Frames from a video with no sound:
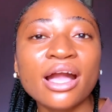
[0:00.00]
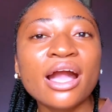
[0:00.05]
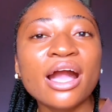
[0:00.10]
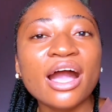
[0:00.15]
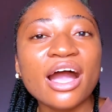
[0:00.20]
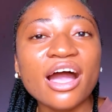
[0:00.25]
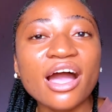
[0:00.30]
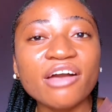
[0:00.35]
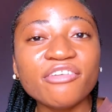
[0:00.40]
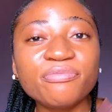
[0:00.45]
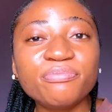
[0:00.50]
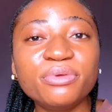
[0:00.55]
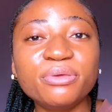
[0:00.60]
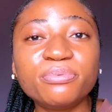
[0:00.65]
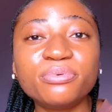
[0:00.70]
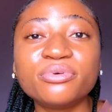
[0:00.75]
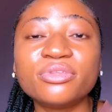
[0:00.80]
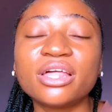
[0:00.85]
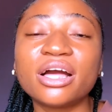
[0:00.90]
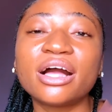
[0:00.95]
have
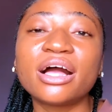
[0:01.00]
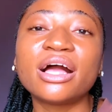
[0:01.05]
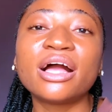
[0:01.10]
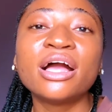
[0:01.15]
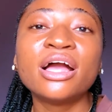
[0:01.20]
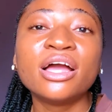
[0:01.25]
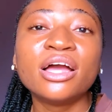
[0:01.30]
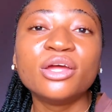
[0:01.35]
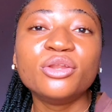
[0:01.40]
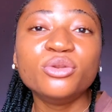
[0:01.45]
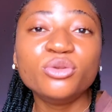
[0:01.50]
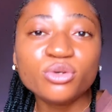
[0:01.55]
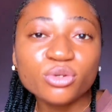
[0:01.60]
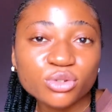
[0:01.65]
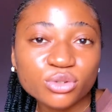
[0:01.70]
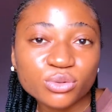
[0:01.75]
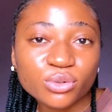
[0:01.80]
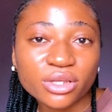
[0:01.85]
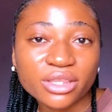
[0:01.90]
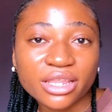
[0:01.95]
people that
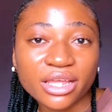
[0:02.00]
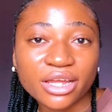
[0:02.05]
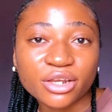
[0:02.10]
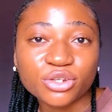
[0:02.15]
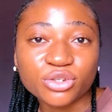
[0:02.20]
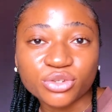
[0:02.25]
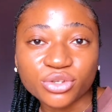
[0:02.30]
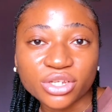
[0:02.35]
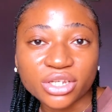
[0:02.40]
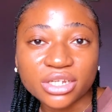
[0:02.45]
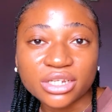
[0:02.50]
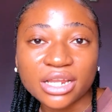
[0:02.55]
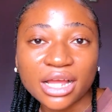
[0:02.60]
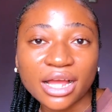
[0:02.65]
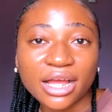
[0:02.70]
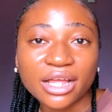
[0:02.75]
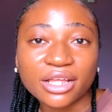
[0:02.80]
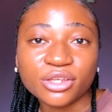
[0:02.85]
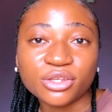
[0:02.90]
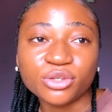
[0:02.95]
knows what they are doing
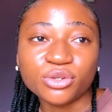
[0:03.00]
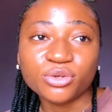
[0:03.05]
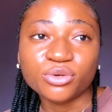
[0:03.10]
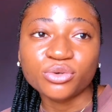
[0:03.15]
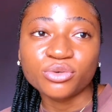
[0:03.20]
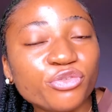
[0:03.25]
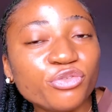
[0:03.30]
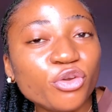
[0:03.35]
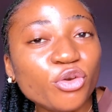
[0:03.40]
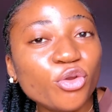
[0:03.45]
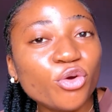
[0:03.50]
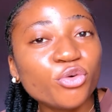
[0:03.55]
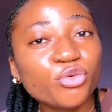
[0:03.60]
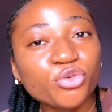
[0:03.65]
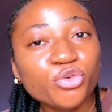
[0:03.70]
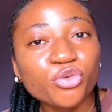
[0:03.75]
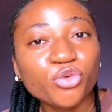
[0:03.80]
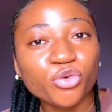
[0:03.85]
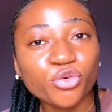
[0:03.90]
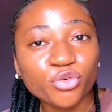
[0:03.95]
and follow who
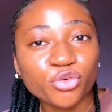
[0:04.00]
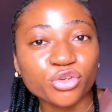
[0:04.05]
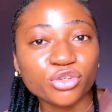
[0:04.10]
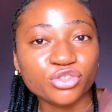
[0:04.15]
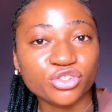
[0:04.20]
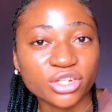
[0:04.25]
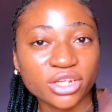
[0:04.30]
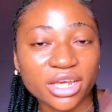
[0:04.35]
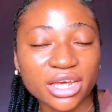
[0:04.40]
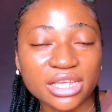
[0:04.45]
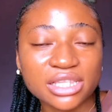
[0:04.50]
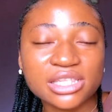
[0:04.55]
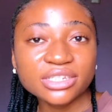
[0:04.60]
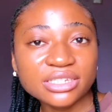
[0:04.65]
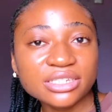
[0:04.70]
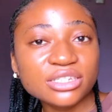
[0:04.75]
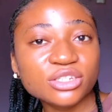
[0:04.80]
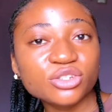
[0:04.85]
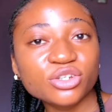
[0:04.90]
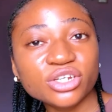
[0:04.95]
know road you get. This
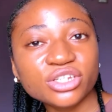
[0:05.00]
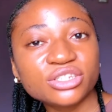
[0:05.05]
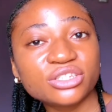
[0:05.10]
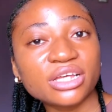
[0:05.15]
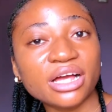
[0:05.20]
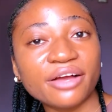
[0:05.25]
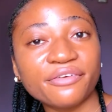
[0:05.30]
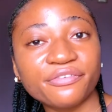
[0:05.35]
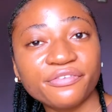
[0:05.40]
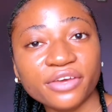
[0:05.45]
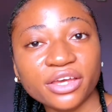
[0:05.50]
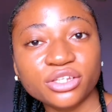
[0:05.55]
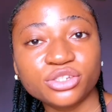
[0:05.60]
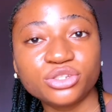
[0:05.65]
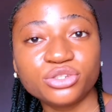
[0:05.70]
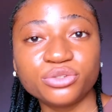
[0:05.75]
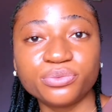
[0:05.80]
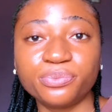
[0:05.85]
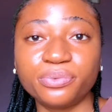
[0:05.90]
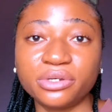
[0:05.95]
is going to affect
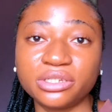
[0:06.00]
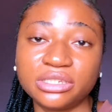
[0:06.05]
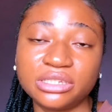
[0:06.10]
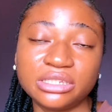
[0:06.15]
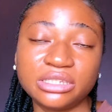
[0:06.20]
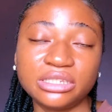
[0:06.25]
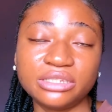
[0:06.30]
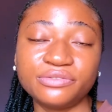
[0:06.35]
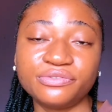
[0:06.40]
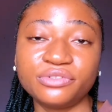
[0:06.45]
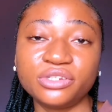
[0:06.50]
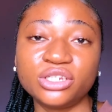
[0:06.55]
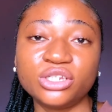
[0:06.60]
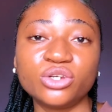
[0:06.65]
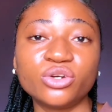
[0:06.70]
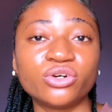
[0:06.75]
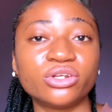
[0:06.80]
you positively or